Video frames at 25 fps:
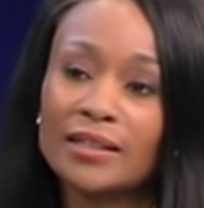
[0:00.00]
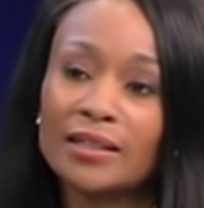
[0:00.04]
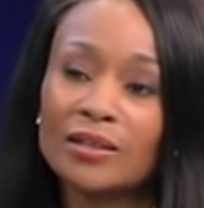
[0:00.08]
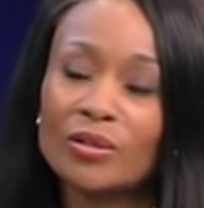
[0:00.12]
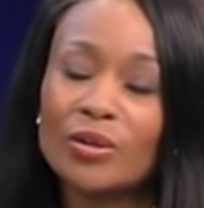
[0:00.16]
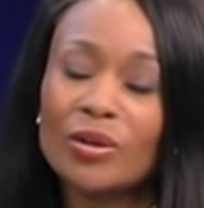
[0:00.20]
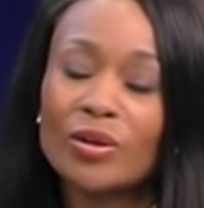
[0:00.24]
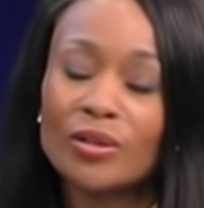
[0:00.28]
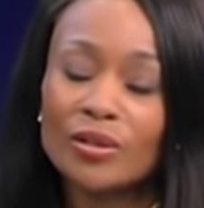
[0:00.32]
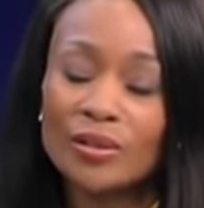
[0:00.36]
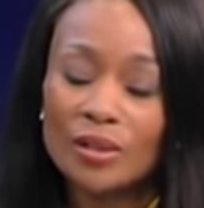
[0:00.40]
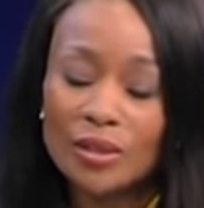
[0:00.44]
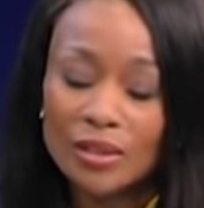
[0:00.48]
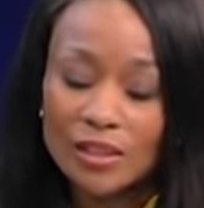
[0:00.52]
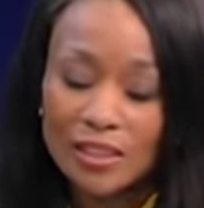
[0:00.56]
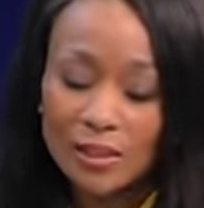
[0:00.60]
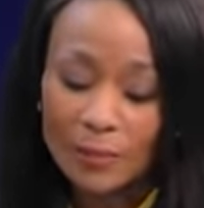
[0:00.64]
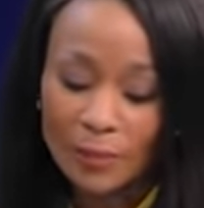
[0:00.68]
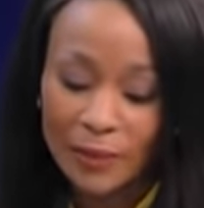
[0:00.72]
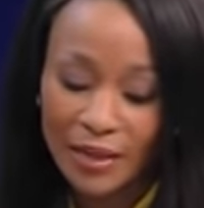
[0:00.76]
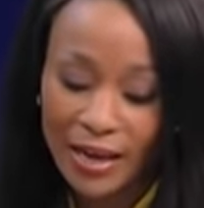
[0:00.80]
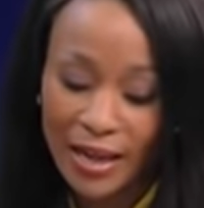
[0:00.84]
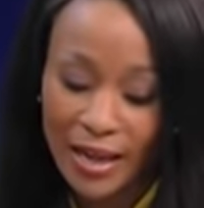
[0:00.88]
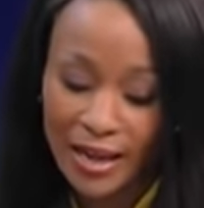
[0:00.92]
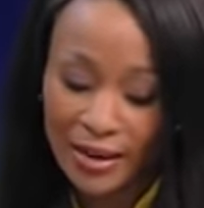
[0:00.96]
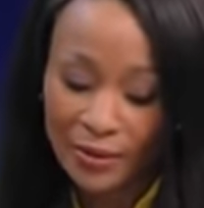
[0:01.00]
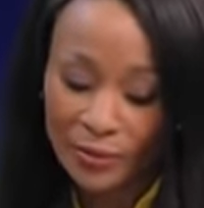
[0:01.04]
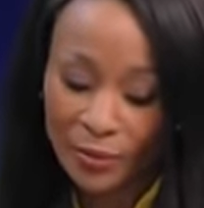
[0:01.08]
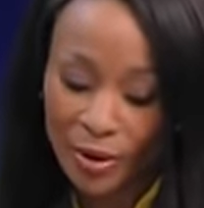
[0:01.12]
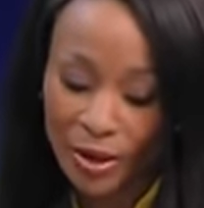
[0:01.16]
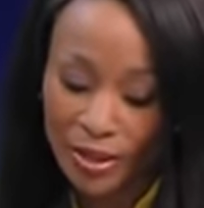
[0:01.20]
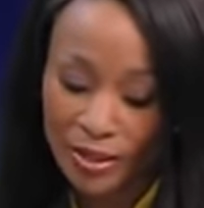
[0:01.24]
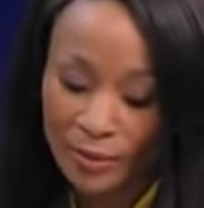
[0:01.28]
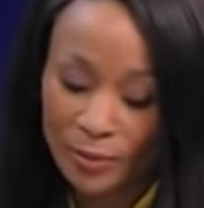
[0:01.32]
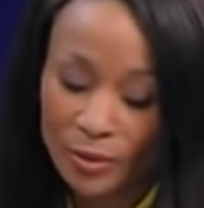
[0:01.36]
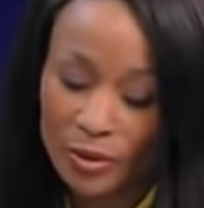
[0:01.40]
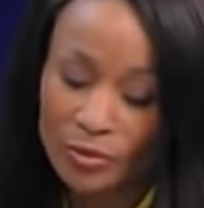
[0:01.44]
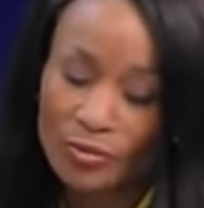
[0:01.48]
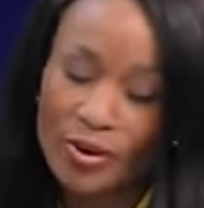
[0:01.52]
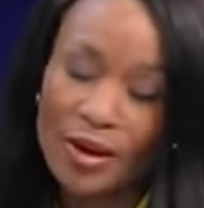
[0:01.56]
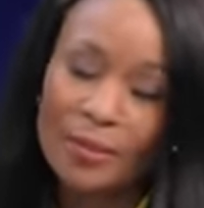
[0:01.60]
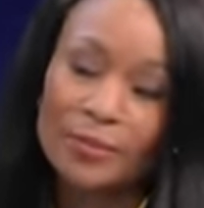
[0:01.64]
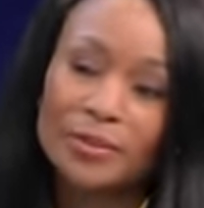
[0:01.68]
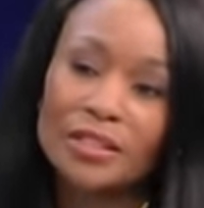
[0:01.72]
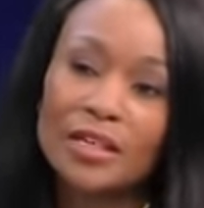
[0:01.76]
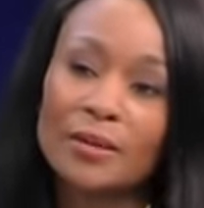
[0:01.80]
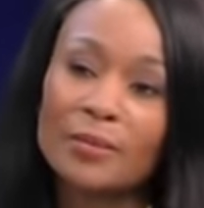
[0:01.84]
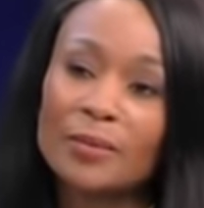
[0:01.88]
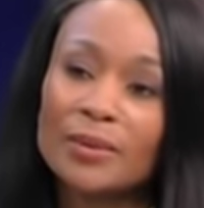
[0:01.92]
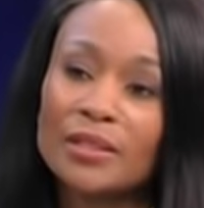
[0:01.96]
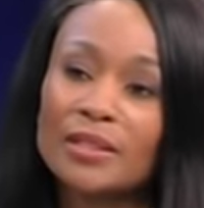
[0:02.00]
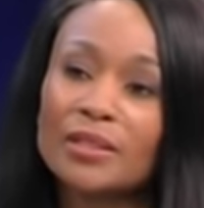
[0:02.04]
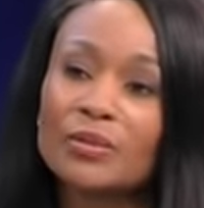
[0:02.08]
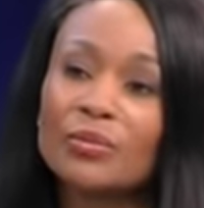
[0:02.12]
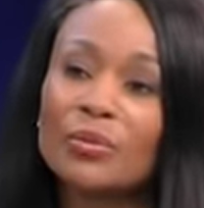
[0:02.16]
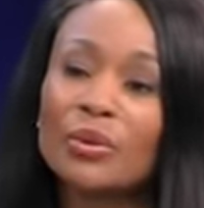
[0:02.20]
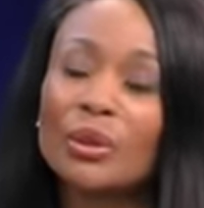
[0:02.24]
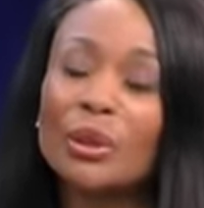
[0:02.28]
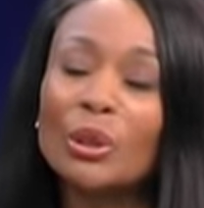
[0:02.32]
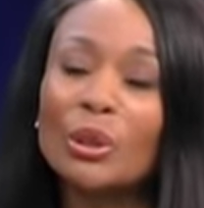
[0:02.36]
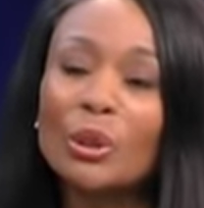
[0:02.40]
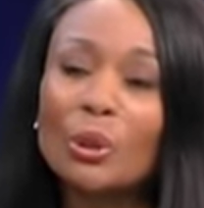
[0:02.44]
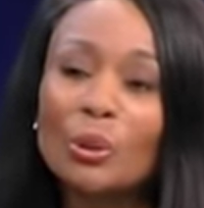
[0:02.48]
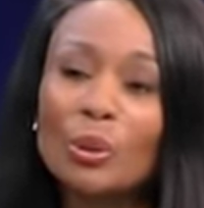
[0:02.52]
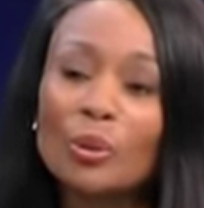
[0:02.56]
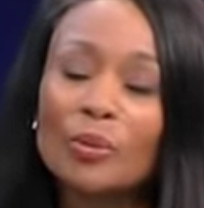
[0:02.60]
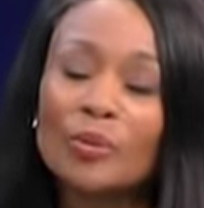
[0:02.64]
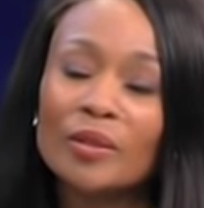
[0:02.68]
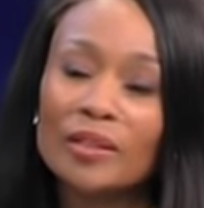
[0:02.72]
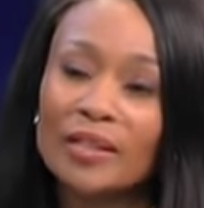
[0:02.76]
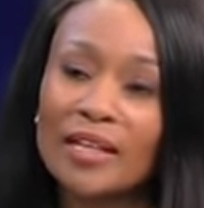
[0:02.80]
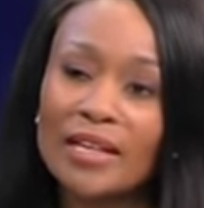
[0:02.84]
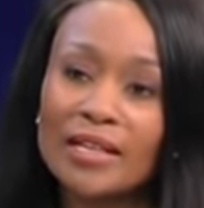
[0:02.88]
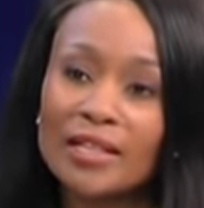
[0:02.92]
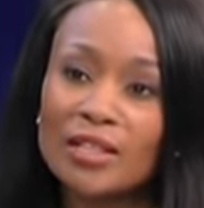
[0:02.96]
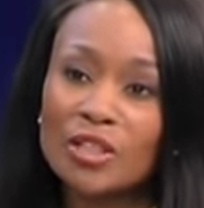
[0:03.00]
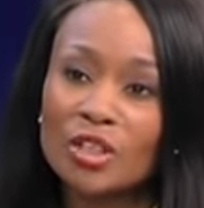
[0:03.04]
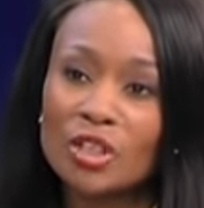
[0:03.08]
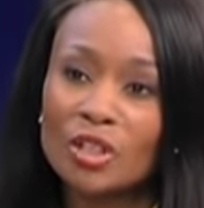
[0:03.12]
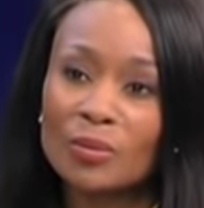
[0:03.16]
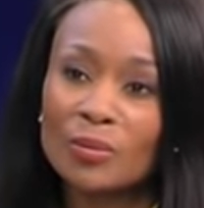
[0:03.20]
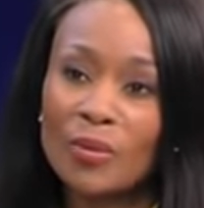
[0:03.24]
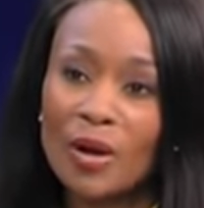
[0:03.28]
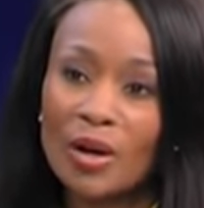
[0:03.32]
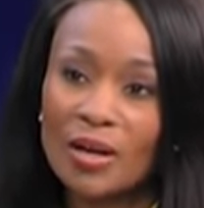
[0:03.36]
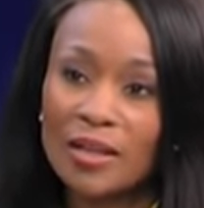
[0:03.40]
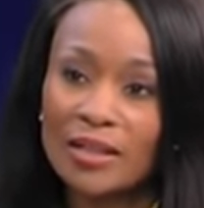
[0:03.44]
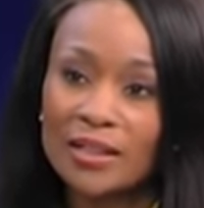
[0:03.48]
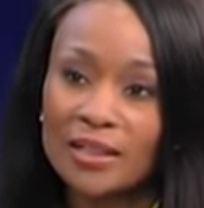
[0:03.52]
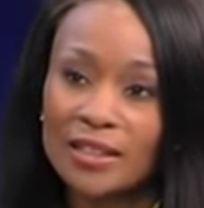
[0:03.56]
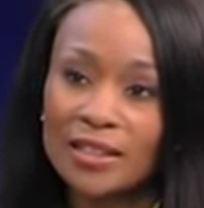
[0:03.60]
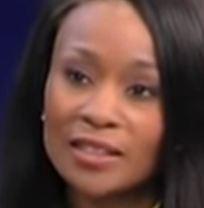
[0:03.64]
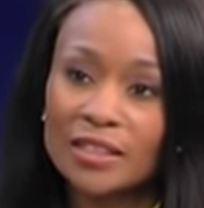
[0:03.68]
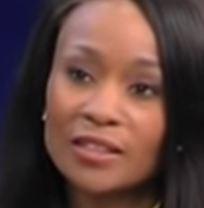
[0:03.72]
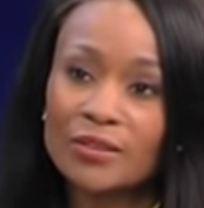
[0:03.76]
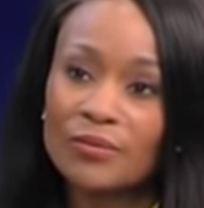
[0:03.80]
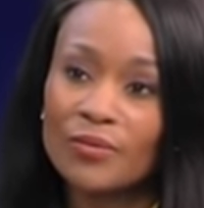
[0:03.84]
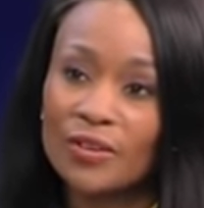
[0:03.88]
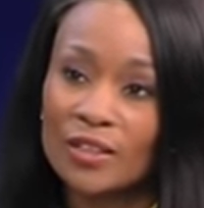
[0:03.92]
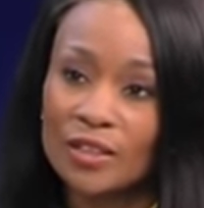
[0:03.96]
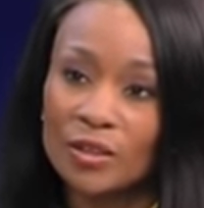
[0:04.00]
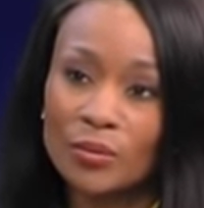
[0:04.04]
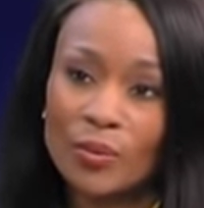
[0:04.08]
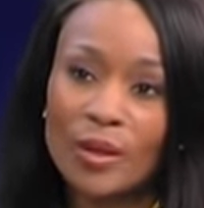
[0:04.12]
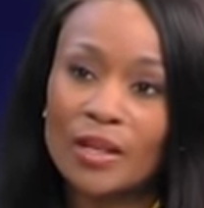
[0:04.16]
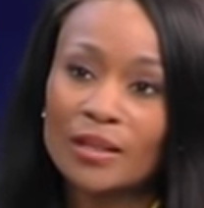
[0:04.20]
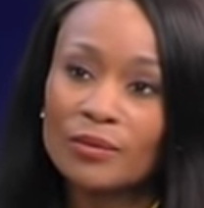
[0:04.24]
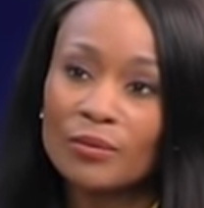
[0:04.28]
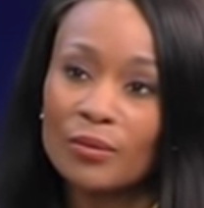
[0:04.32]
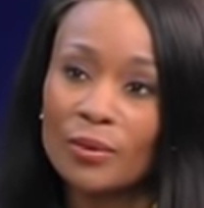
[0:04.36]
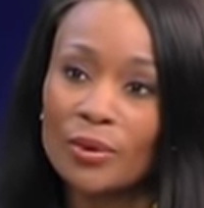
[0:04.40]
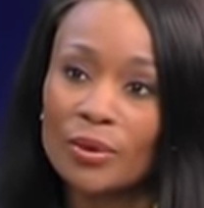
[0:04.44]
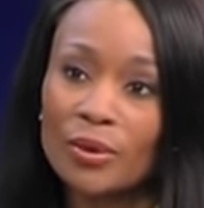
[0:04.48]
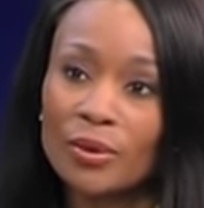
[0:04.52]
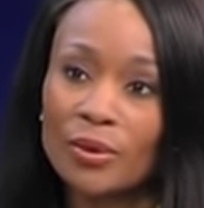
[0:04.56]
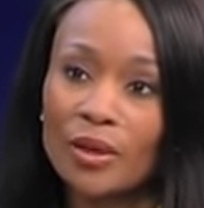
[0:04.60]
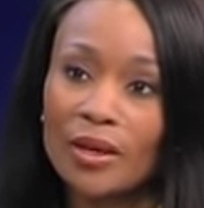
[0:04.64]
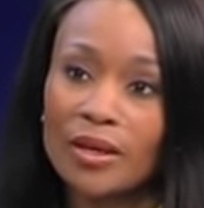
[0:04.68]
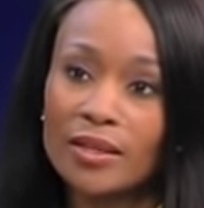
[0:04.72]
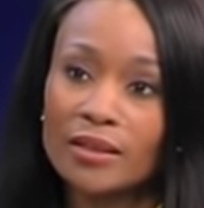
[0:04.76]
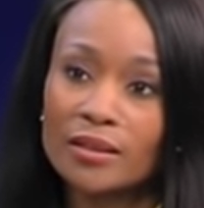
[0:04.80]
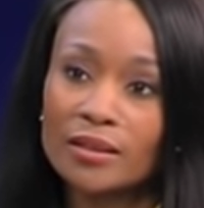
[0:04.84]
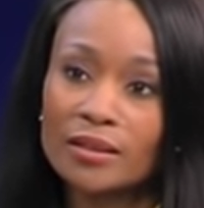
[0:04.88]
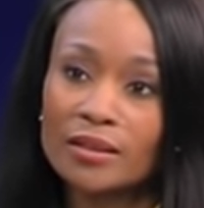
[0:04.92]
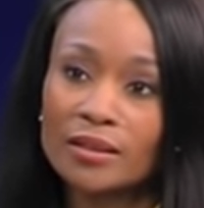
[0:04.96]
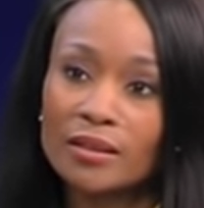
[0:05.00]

not supply rather, but ramps up its renewable energy market, this feeds well with you guys.